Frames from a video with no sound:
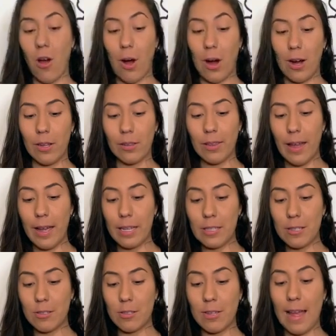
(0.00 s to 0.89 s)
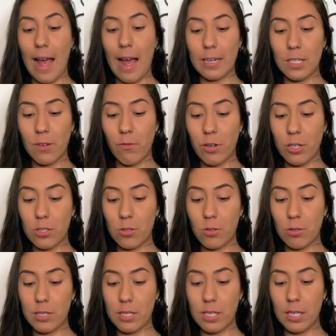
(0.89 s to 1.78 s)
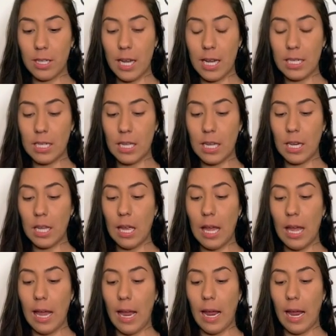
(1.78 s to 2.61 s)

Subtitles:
online activewear sourcing I did.